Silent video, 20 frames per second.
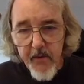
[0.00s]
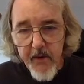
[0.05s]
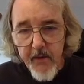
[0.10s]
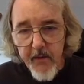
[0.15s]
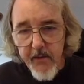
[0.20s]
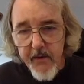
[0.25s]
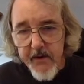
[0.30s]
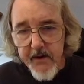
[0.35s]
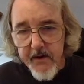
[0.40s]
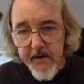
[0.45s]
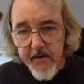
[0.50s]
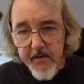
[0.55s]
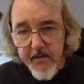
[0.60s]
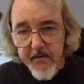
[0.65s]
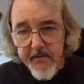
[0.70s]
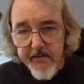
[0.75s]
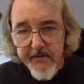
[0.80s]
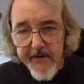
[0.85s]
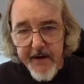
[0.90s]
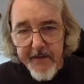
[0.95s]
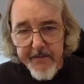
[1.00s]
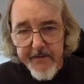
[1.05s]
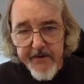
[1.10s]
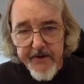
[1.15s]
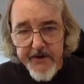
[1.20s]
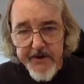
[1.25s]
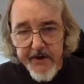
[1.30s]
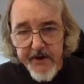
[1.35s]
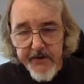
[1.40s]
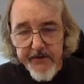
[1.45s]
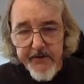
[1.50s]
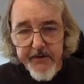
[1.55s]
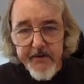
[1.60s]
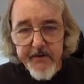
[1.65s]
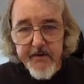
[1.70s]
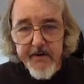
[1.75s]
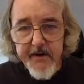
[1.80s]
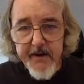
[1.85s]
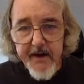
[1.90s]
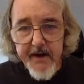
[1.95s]
we will stop at the
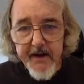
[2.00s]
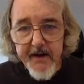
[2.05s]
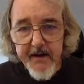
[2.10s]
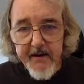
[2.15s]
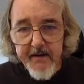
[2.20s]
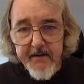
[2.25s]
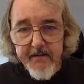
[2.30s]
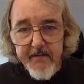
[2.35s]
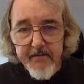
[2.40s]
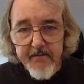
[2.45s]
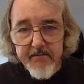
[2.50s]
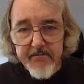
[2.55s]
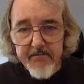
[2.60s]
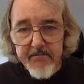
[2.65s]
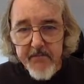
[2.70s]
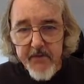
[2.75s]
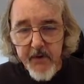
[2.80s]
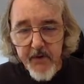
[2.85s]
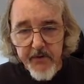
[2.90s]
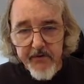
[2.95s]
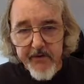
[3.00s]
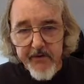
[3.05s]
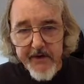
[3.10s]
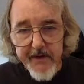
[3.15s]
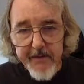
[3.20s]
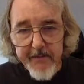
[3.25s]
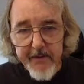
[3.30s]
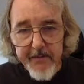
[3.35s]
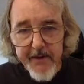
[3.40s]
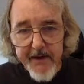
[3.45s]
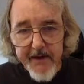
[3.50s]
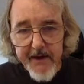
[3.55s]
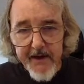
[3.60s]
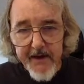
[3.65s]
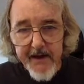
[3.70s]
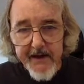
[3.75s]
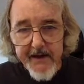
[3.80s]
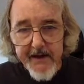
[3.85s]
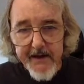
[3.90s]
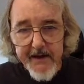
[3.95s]
shelter and go to sleep and
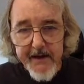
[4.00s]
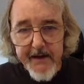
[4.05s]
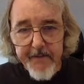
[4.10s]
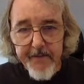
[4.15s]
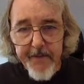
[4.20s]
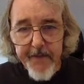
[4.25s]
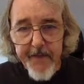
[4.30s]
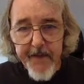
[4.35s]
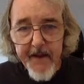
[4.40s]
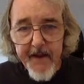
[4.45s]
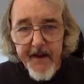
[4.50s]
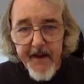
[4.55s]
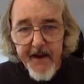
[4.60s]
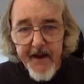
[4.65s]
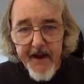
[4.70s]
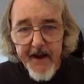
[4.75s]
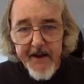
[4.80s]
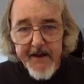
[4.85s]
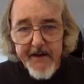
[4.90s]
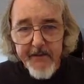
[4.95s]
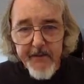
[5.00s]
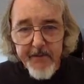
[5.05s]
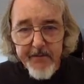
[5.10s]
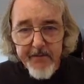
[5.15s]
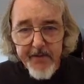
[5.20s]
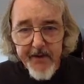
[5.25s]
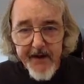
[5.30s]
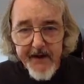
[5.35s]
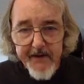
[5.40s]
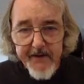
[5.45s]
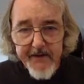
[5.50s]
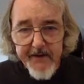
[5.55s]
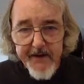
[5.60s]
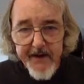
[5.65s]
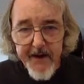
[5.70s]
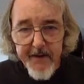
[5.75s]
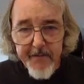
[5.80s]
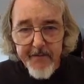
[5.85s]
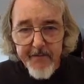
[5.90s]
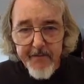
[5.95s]
make it light again, and then we plan
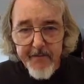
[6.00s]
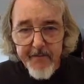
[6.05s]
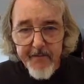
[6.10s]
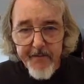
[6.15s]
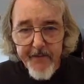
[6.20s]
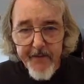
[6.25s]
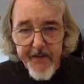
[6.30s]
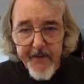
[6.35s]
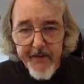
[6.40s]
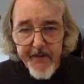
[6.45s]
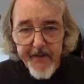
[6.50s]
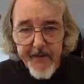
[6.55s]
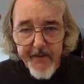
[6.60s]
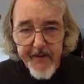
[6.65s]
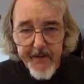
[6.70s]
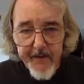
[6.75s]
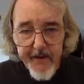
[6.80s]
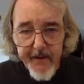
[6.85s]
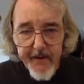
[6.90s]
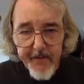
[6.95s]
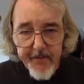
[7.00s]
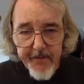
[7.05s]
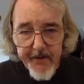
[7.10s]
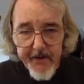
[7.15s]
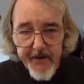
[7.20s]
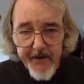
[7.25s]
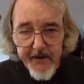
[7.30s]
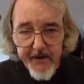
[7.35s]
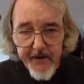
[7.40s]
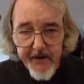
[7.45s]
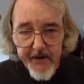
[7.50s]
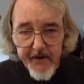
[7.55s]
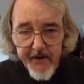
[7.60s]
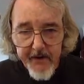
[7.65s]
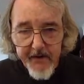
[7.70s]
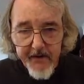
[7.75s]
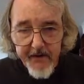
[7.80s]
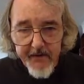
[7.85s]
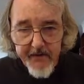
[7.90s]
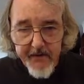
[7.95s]
to come up
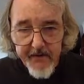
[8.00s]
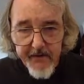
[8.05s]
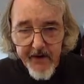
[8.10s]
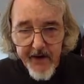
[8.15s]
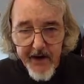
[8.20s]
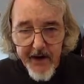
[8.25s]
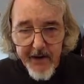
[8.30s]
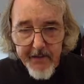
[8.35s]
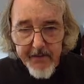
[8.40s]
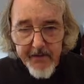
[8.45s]
here to the